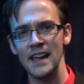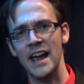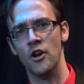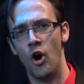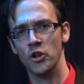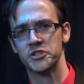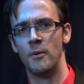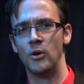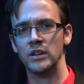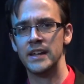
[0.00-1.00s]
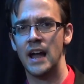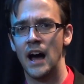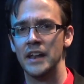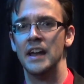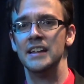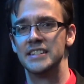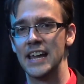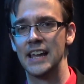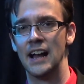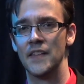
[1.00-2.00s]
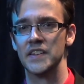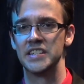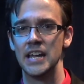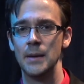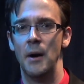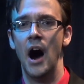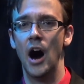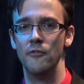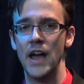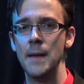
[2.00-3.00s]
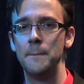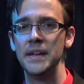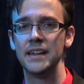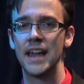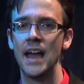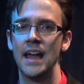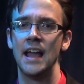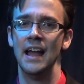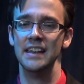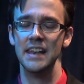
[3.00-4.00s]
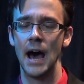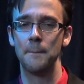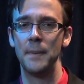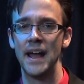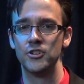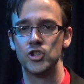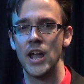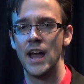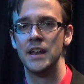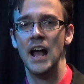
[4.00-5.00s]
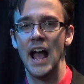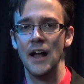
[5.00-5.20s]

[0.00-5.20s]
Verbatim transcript: and Ultimo Leon taking on the team of NPK, Not Bad Chad,